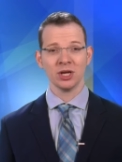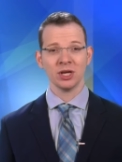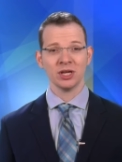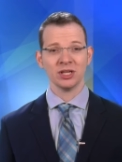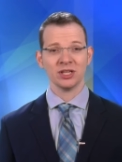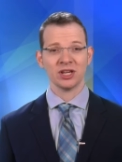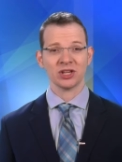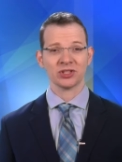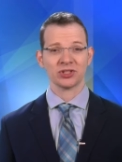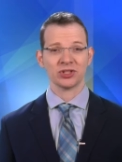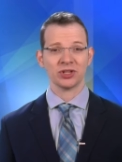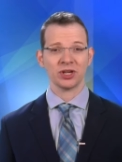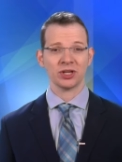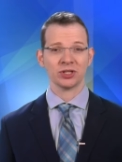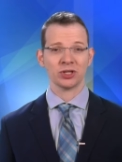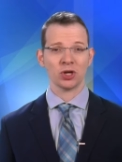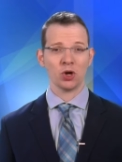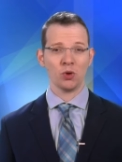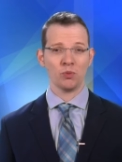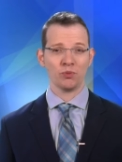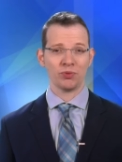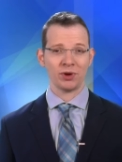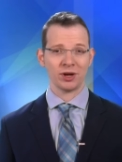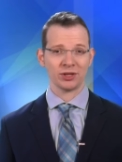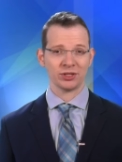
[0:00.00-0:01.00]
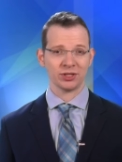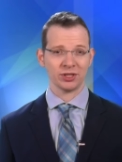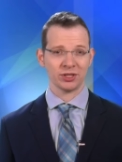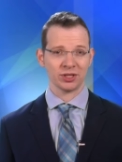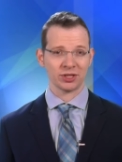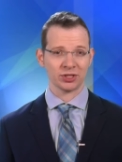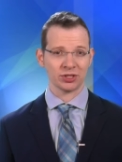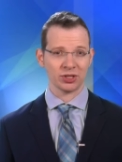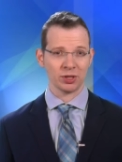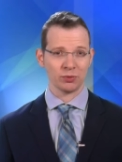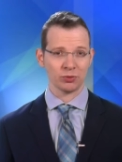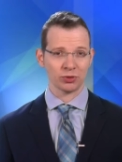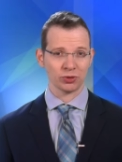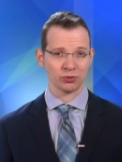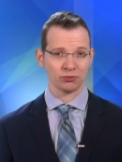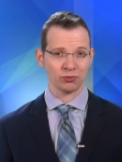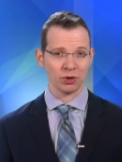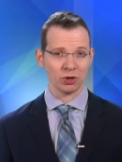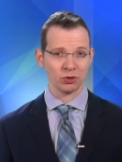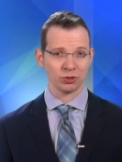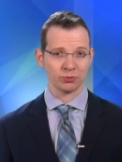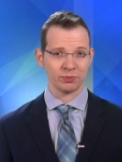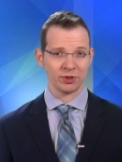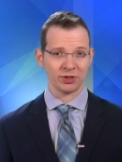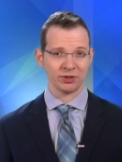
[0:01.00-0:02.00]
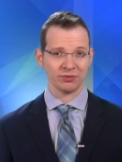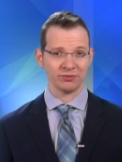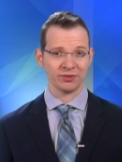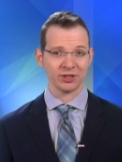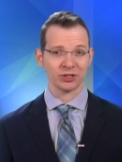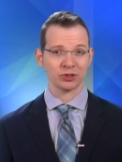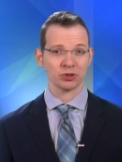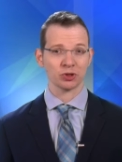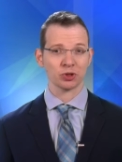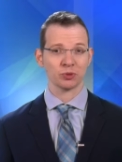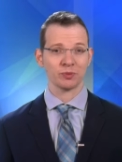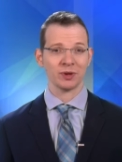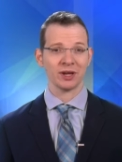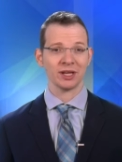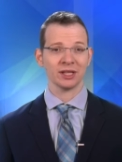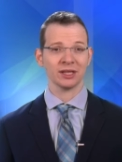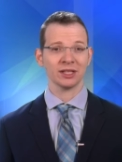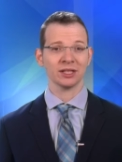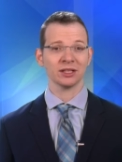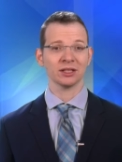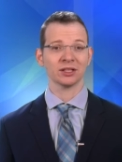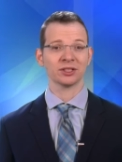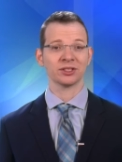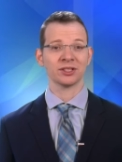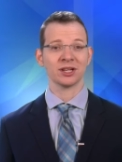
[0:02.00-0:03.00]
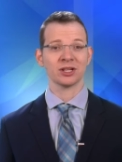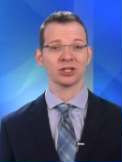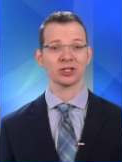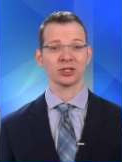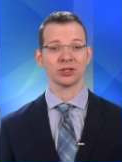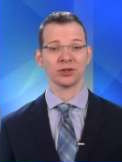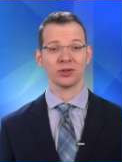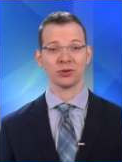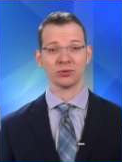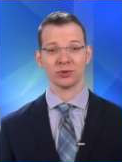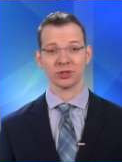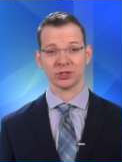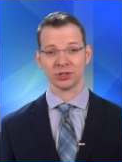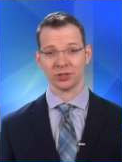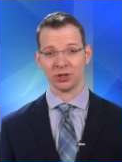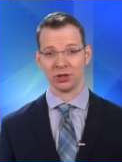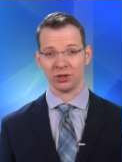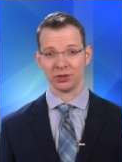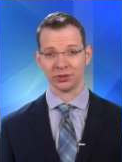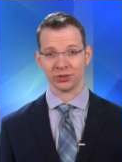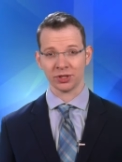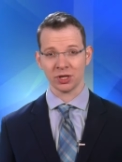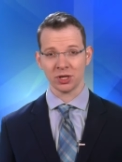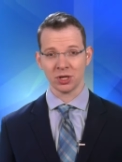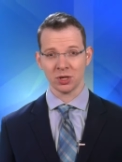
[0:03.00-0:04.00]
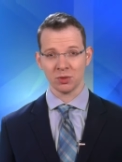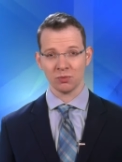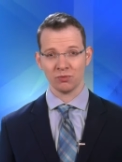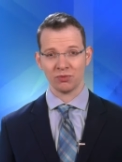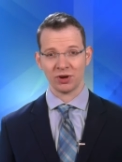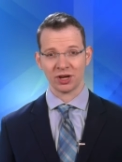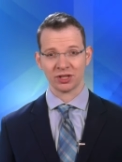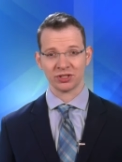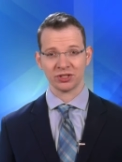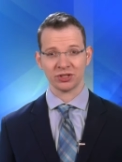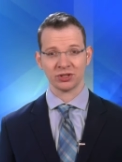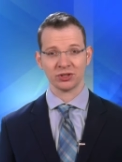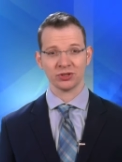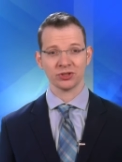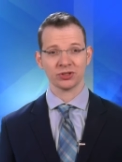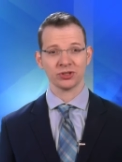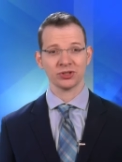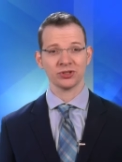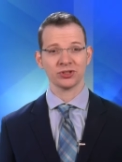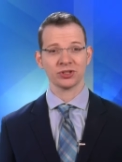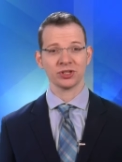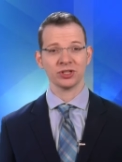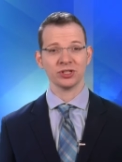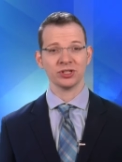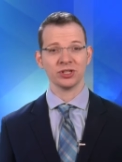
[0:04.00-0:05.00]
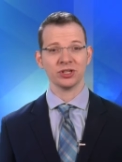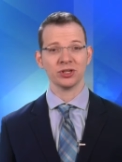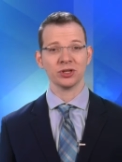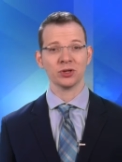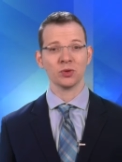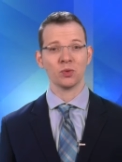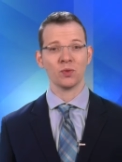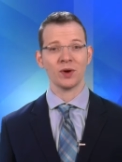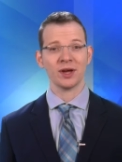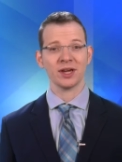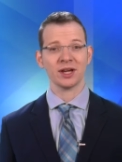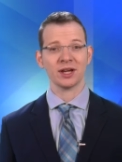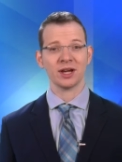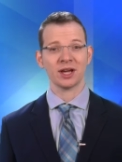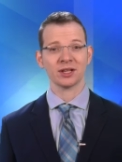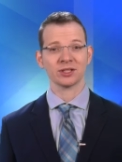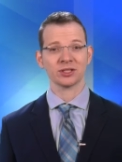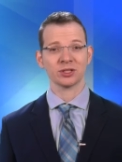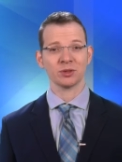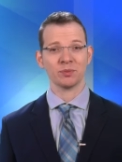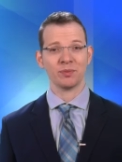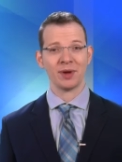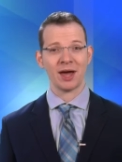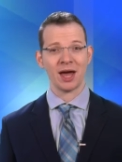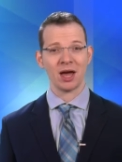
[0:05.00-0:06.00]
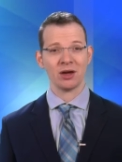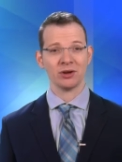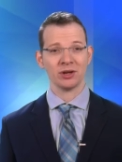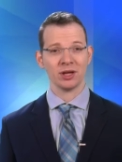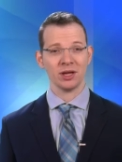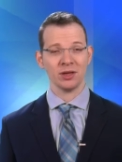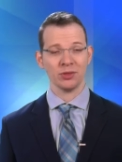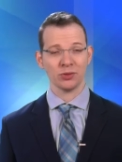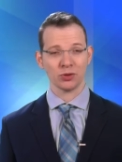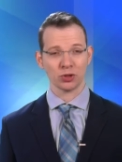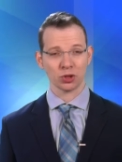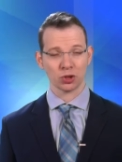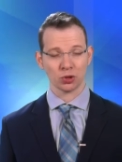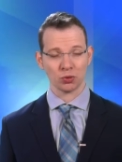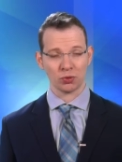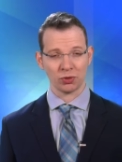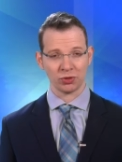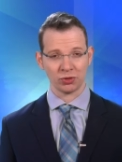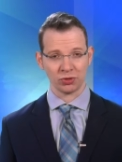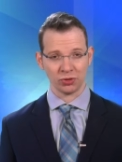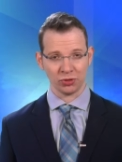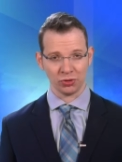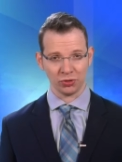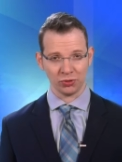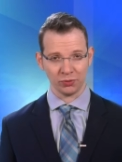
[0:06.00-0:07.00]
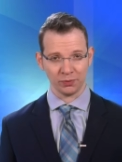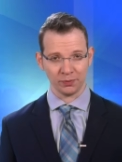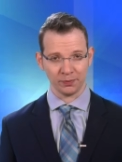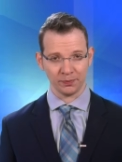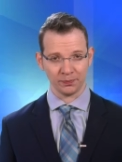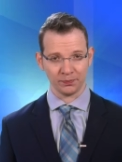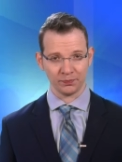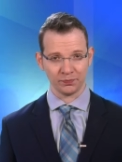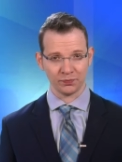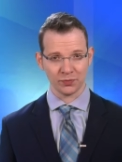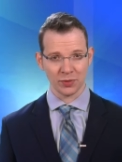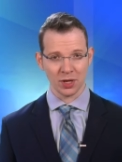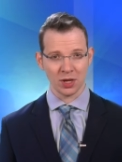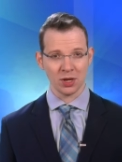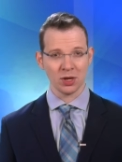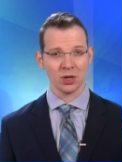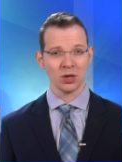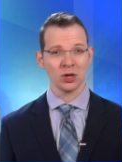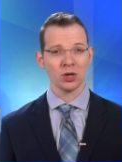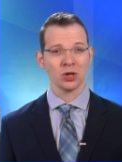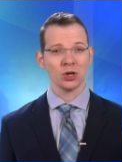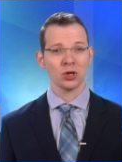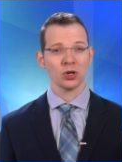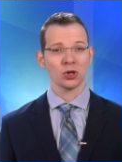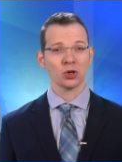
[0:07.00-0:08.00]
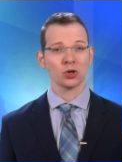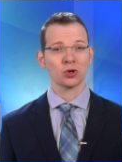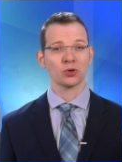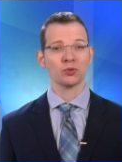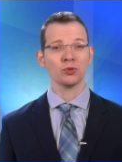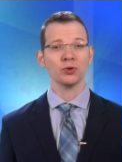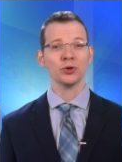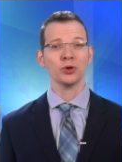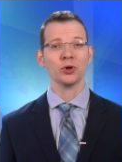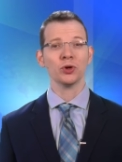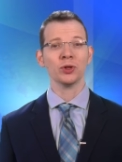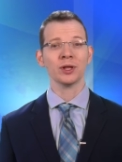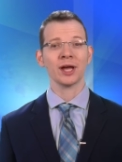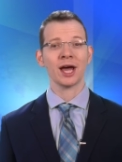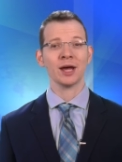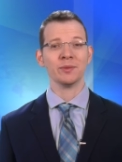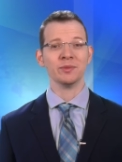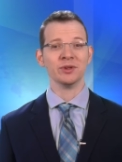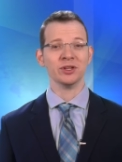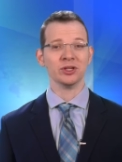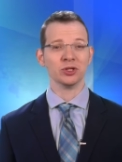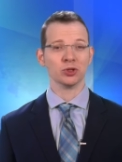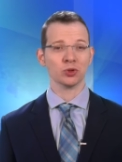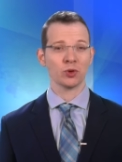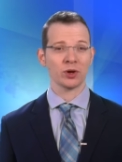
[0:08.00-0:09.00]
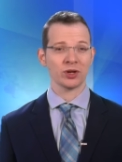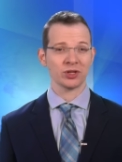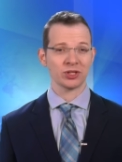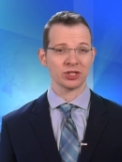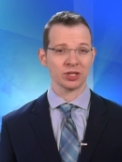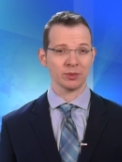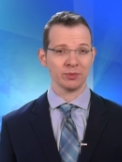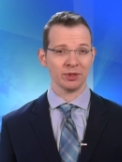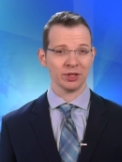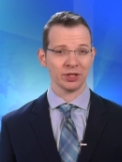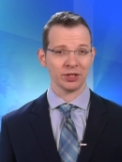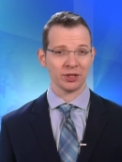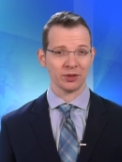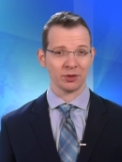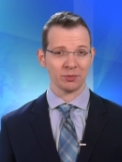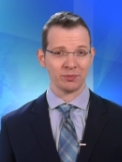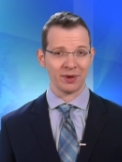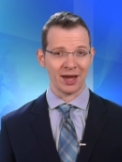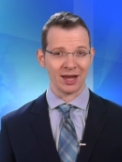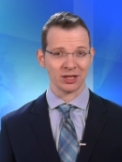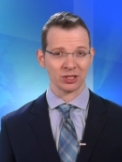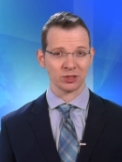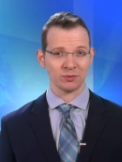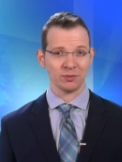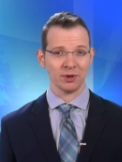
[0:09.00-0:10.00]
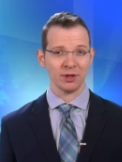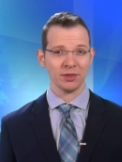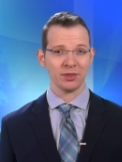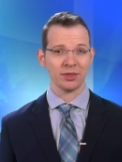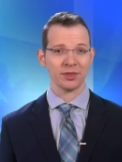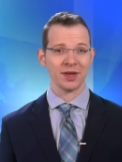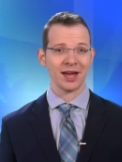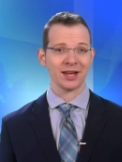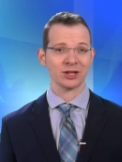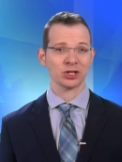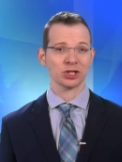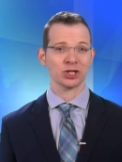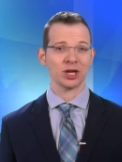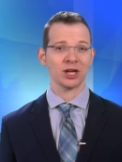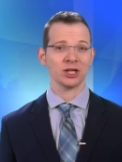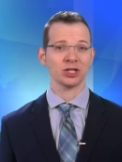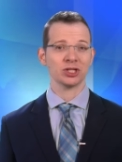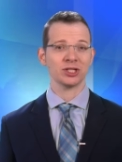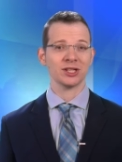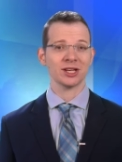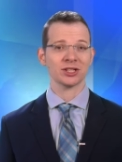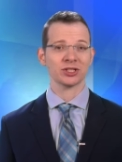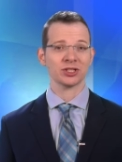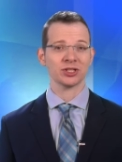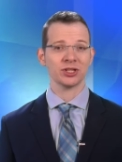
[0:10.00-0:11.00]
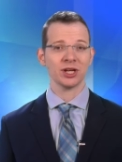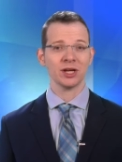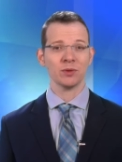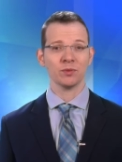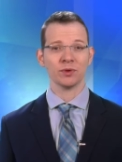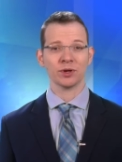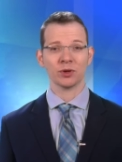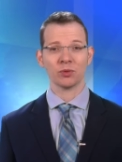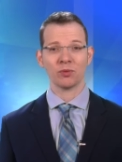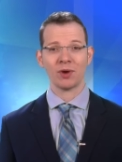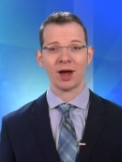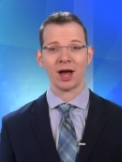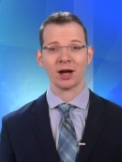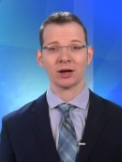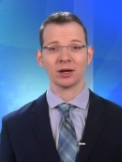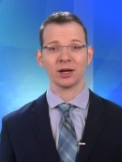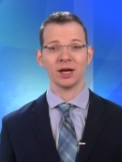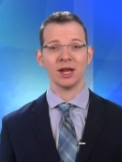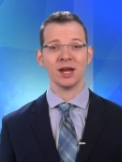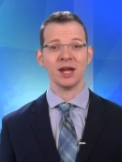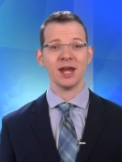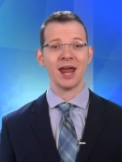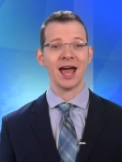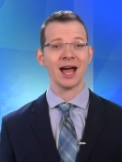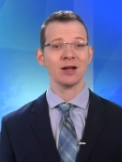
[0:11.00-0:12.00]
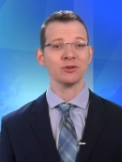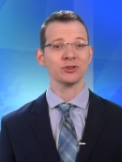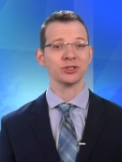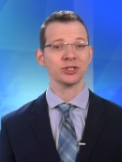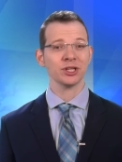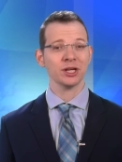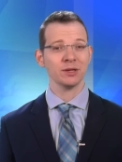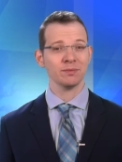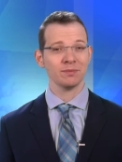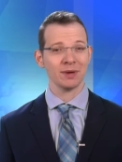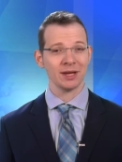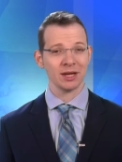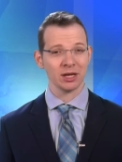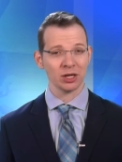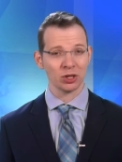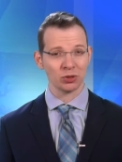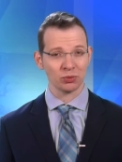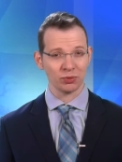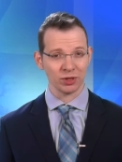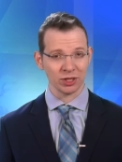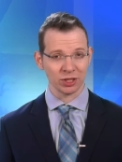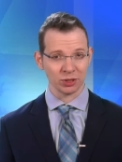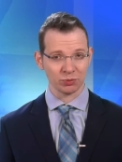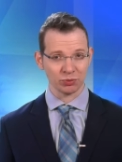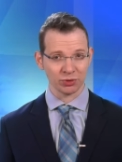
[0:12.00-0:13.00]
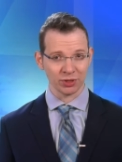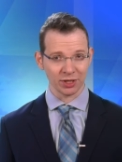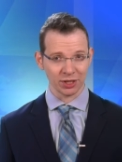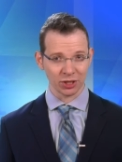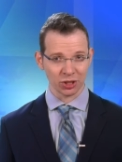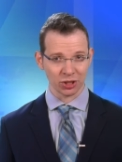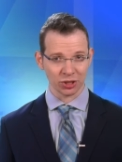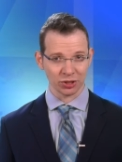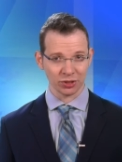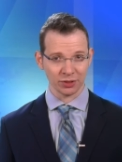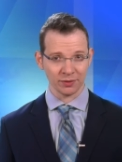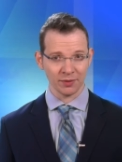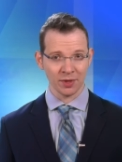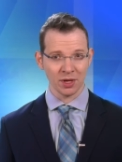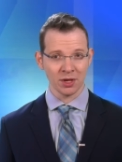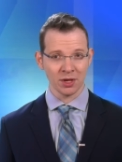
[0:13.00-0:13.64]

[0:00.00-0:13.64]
Yesterday's home price index numbers rose, but investors paid little attention to the result. Brexit concerns continue to weigh against the pound in the short term. Crude oil had been enjoying stability the past month. That changed yesterday when Iraq announced it may increase production.